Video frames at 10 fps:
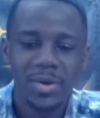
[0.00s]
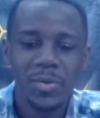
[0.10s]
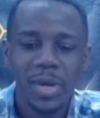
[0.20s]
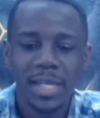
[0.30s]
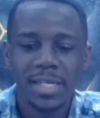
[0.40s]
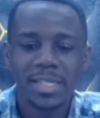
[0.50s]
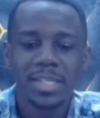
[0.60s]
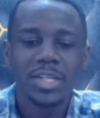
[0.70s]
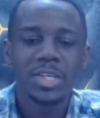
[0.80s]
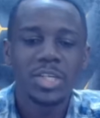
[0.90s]
Well,
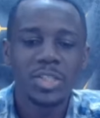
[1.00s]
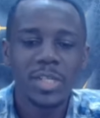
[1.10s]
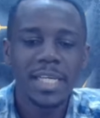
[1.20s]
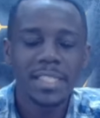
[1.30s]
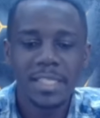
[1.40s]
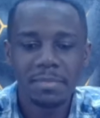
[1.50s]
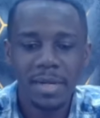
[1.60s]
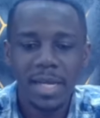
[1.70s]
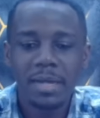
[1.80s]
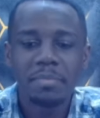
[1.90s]
Jurrien
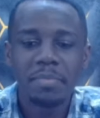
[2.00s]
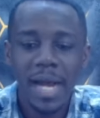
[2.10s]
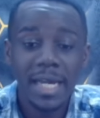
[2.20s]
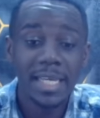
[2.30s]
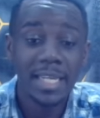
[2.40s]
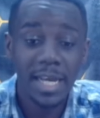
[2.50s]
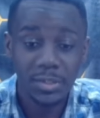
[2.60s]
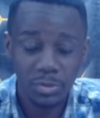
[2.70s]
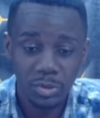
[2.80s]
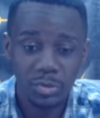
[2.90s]
Timber back in
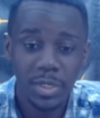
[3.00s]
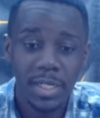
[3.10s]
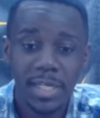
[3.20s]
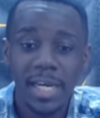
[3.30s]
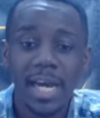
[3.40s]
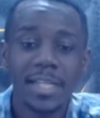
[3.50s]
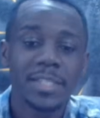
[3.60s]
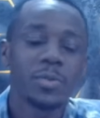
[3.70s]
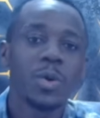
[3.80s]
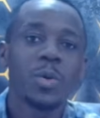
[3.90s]
Arsenal training,
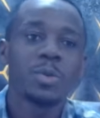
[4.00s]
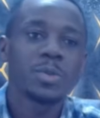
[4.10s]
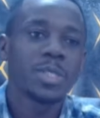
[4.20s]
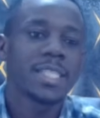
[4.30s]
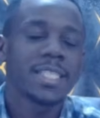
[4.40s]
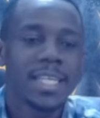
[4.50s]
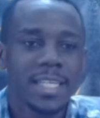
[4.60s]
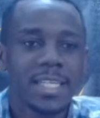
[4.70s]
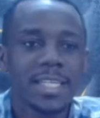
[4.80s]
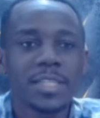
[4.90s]
and we all know to it
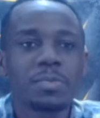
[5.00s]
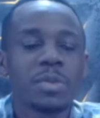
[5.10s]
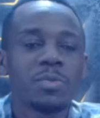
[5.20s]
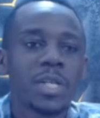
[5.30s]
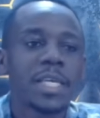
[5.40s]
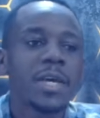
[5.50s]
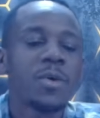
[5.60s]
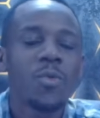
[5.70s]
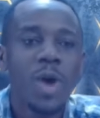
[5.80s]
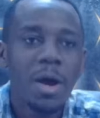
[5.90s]
that it has been really a
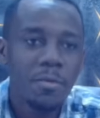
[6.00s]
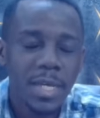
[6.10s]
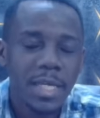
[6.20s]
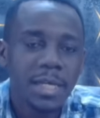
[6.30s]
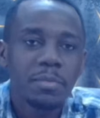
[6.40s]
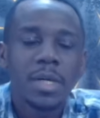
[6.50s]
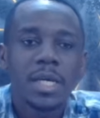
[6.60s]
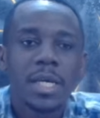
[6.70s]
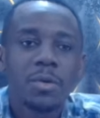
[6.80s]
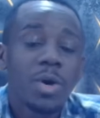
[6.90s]
worrying
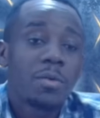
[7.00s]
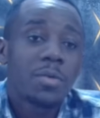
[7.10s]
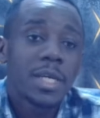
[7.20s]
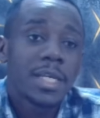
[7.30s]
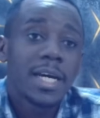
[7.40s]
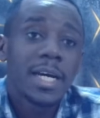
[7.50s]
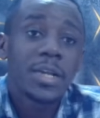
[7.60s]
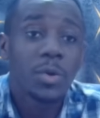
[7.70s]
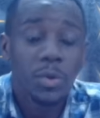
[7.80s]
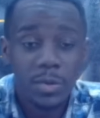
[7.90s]

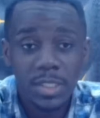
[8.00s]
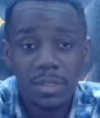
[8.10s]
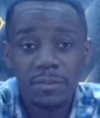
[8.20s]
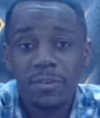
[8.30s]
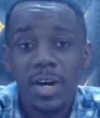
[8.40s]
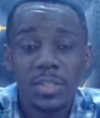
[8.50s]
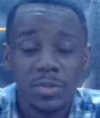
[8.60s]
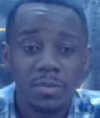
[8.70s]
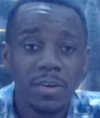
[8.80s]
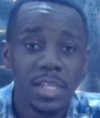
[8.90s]
note for
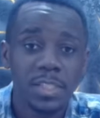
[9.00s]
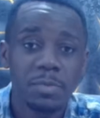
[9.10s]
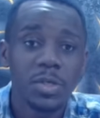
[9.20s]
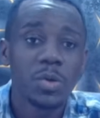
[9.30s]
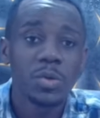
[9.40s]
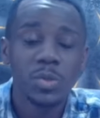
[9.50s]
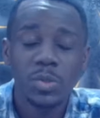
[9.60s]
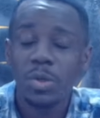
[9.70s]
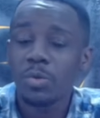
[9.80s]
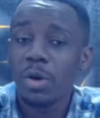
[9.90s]
Arsenal fans, because
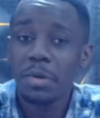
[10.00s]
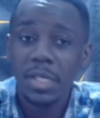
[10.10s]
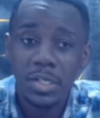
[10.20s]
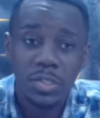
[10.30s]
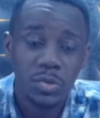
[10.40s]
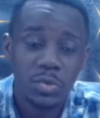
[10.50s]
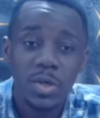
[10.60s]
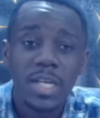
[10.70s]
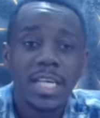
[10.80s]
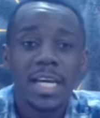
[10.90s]
only worrying issue,
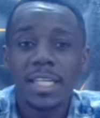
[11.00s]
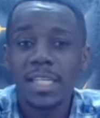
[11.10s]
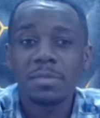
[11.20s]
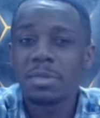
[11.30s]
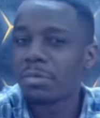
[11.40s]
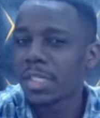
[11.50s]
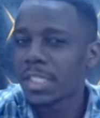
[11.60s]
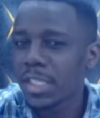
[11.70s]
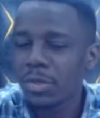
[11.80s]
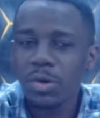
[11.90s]
and it has been really
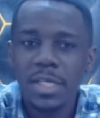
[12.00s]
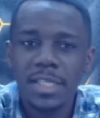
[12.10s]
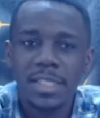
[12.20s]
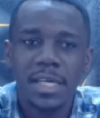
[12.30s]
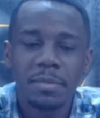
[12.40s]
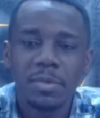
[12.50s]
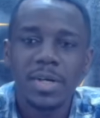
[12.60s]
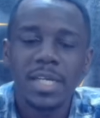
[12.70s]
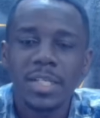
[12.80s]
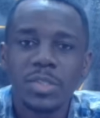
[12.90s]
tickling them
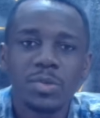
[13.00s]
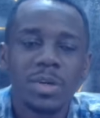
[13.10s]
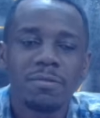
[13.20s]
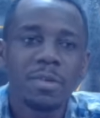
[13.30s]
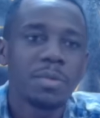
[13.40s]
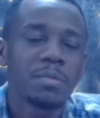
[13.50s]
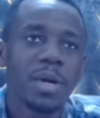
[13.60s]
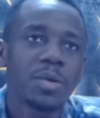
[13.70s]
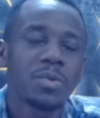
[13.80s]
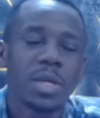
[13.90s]
into a very
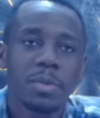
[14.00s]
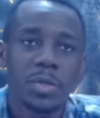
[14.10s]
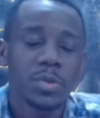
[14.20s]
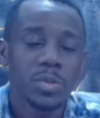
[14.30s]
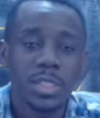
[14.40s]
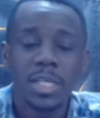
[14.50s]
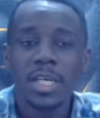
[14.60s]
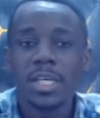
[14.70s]
bad way, because